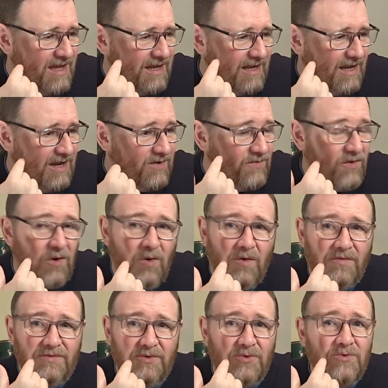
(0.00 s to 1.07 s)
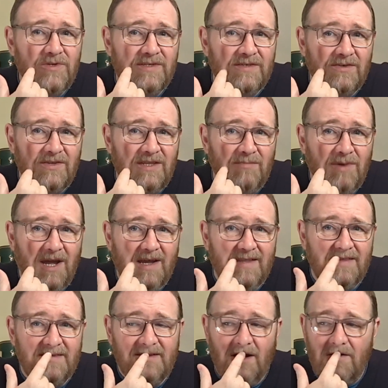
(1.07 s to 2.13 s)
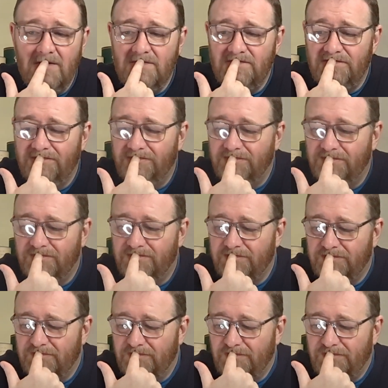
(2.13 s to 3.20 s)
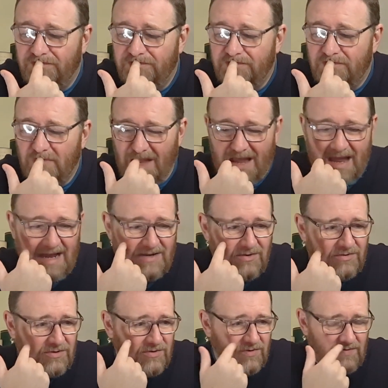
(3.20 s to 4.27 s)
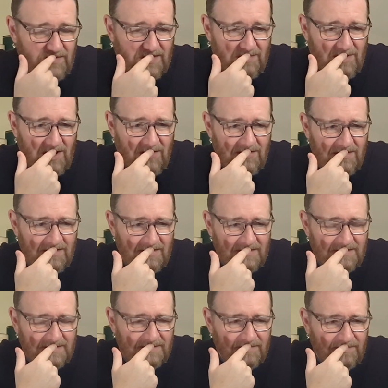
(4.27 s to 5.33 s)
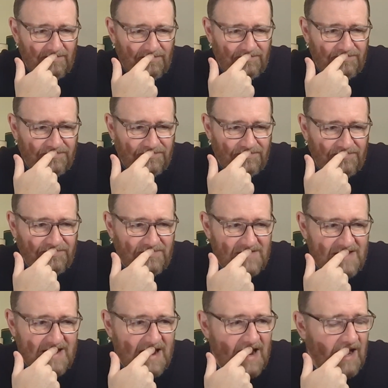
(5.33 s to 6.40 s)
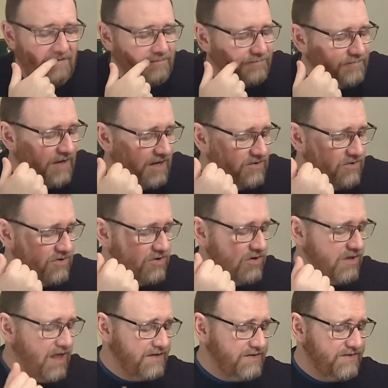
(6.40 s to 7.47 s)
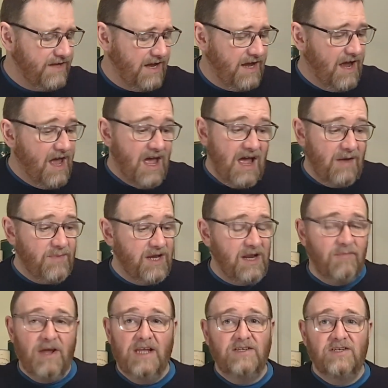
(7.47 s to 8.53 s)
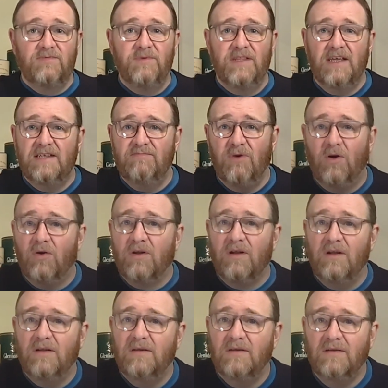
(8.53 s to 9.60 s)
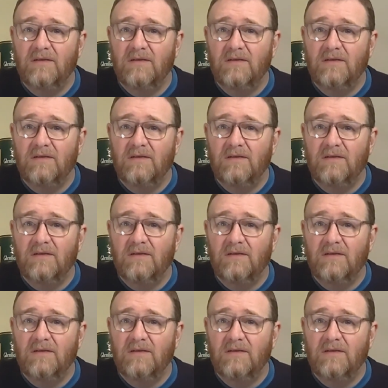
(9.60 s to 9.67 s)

kind of off tones on the back of the tongue and on the roof of the mouth. Yeah, I don't know that. I mean, it might just be this bottle.